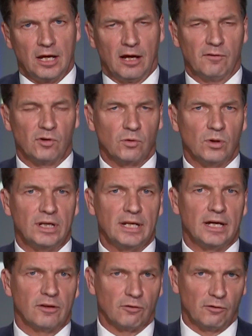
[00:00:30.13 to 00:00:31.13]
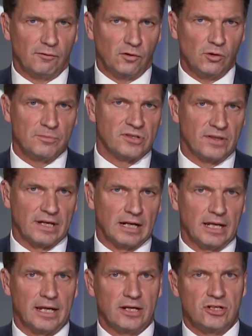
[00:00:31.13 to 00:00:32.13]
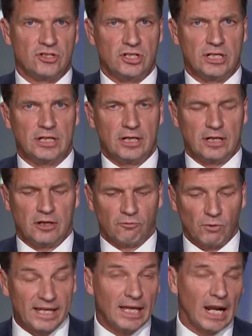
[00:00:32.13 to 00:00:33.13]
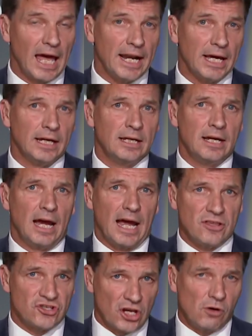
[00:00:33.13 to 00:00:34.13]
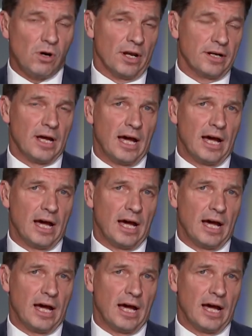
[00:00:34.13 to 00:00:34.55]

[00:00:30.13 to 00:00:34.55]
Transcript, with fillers: of ARENA, the reforms to the Clean Energy Regulator, and so on.